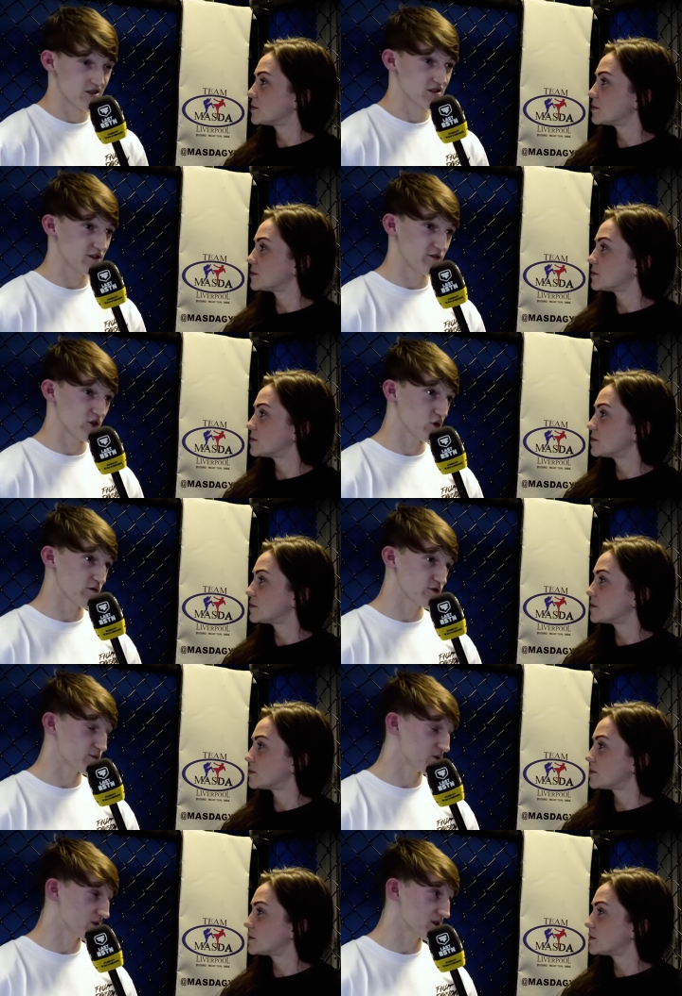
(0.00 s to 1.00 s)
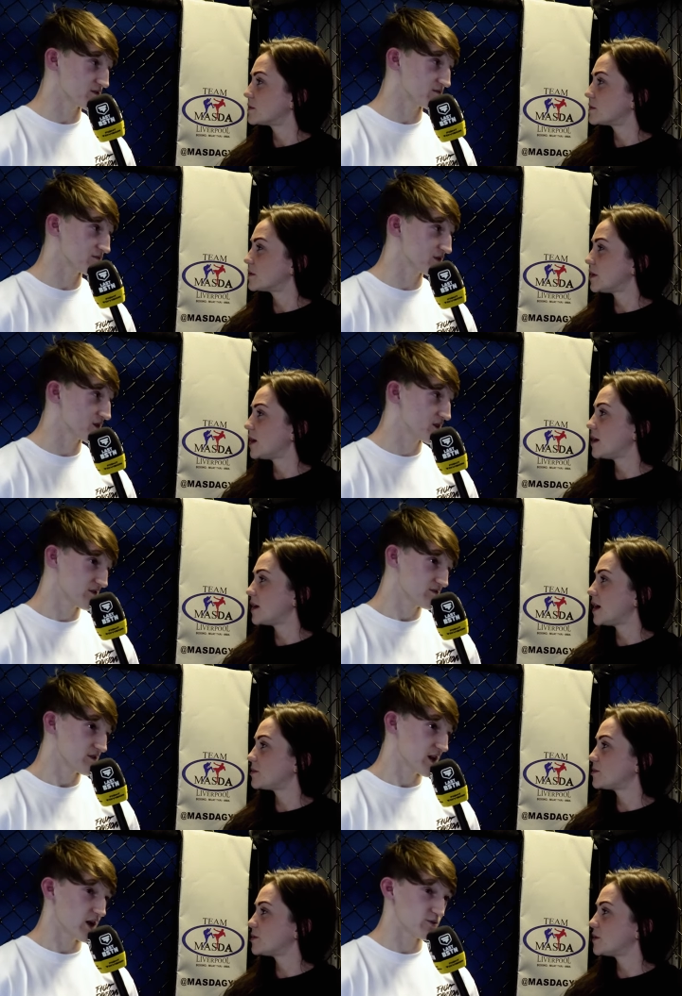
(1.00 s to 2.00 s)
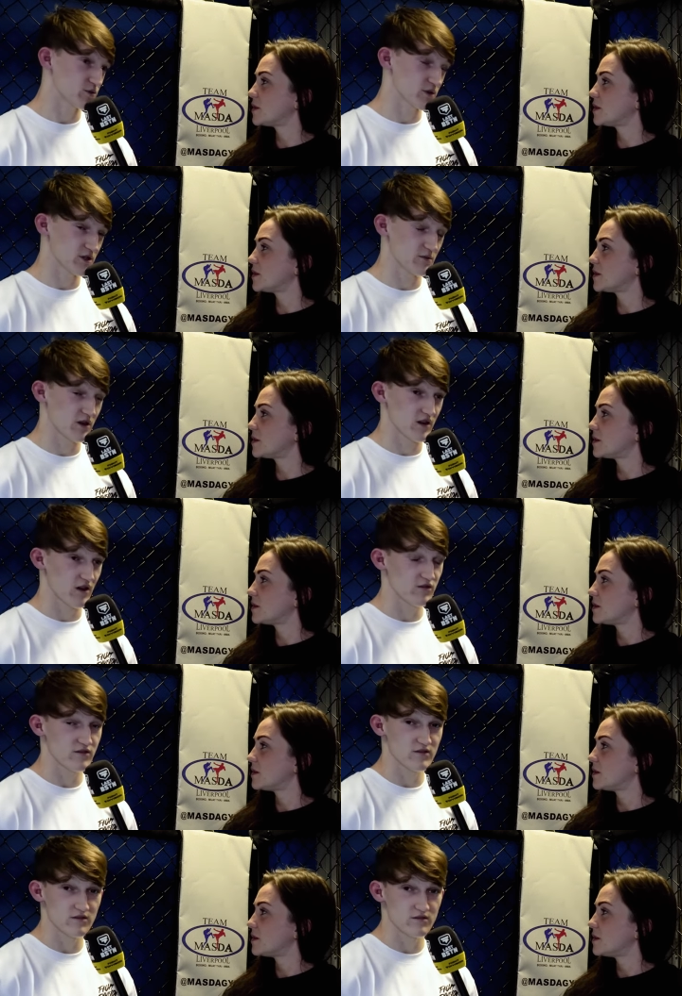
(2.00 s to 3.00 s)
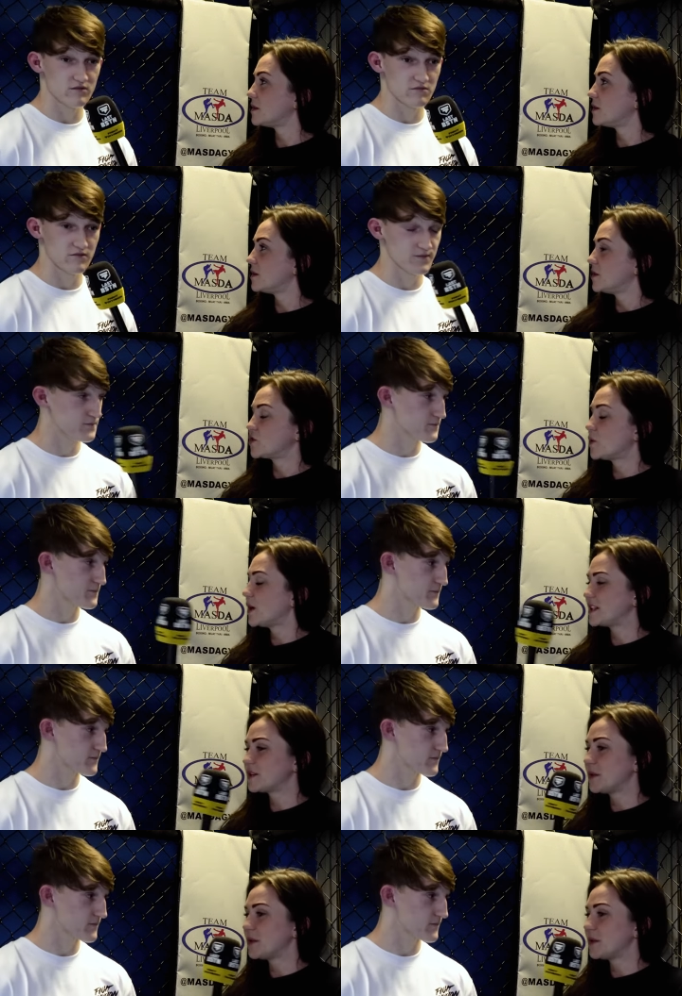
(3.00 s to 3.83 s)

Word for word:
Speaker 1: they feel comfortable, and it helps with the mental health. Do you know what, it's